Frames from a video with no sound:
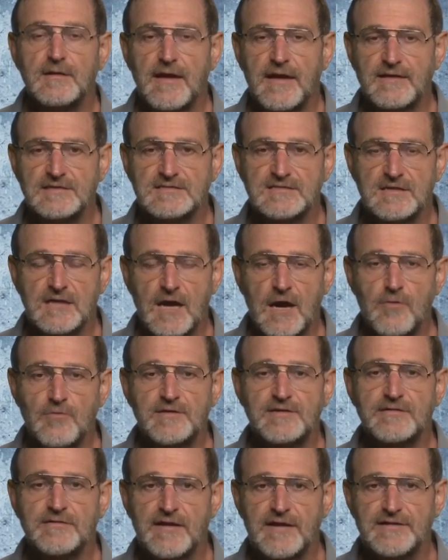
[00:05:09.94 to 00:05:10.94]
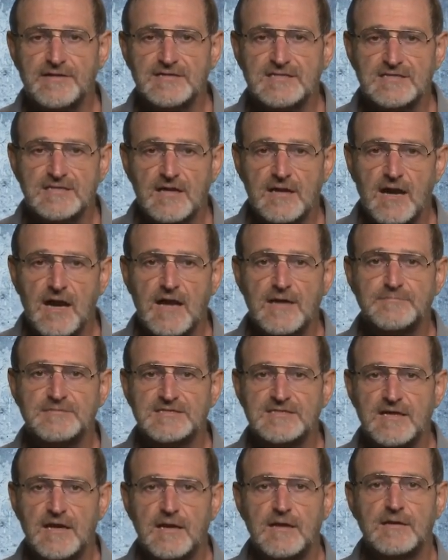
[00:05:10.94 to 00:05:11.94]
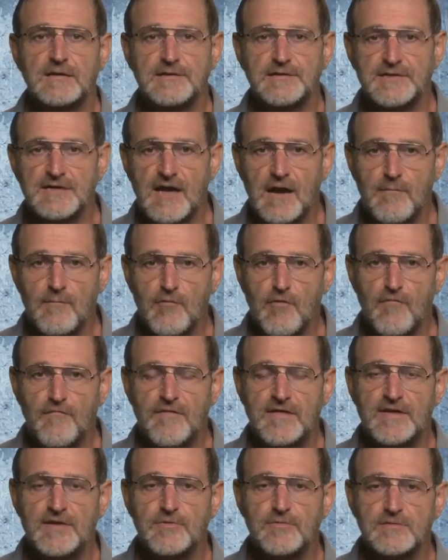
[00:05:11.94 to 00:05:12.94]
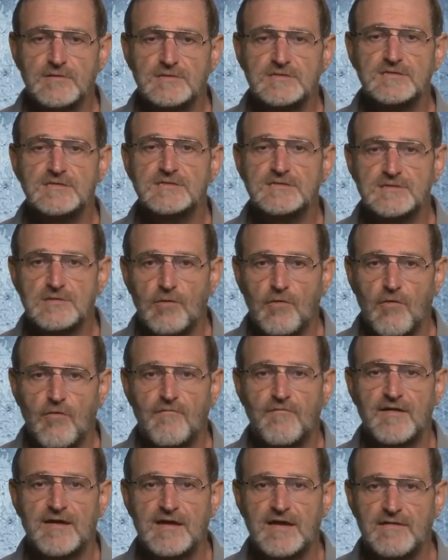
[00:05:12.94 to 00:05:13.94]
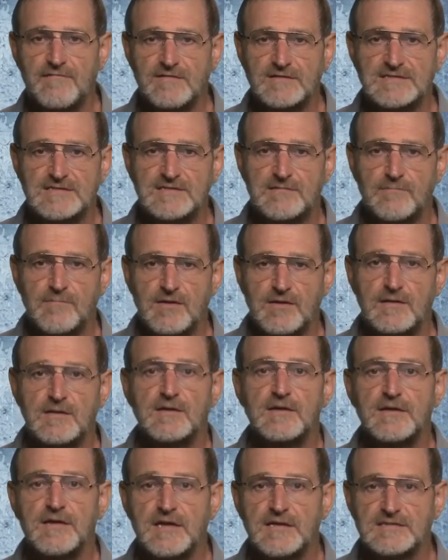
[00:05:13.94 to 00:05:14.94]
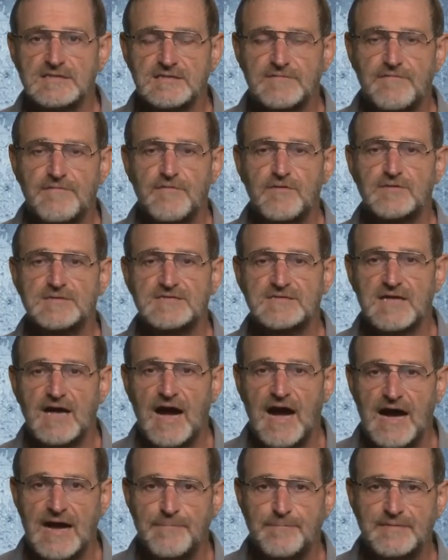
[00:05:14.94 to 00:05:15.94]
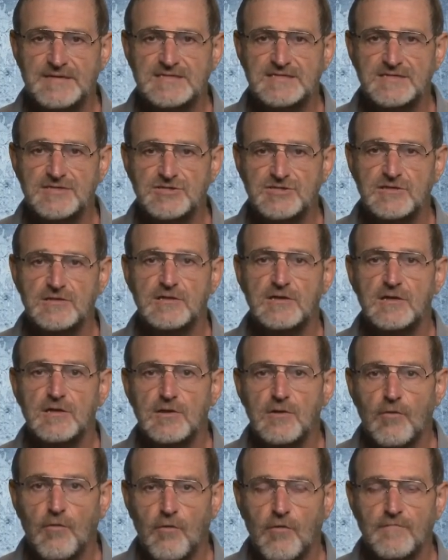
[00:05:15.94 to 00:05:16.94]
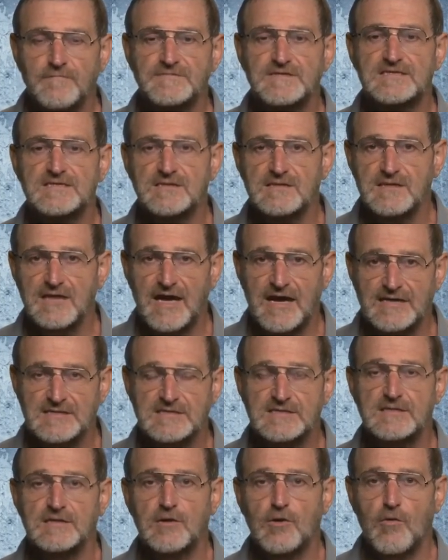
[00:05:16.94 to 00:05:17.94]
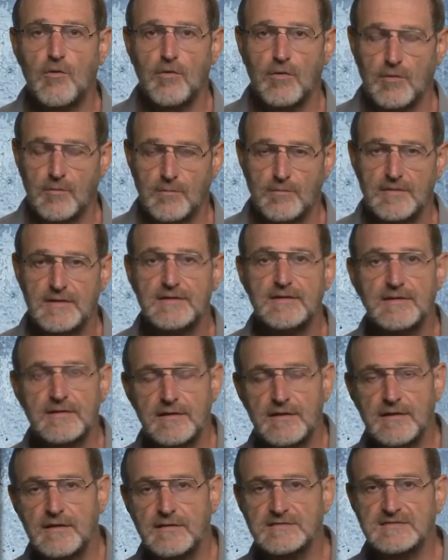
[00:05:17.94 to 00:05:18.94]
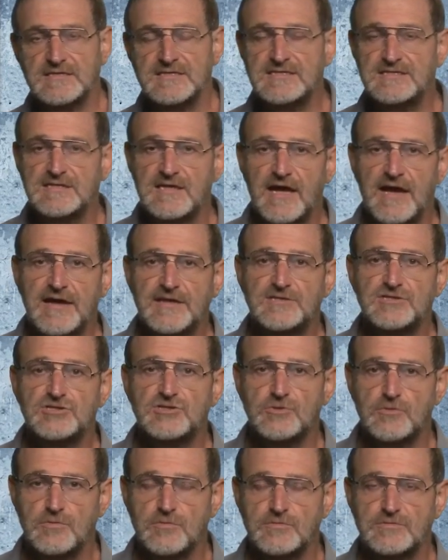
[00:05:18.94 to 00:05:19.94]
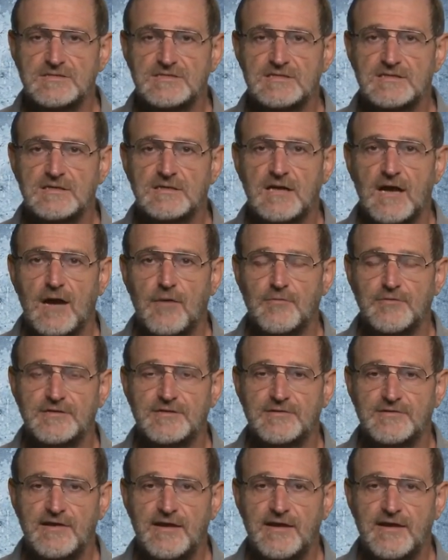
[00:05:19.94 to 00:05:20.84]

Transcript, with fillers: And the count array describes the number of occurrences of a given symbol in the first i position of the last column. The slide shows the counter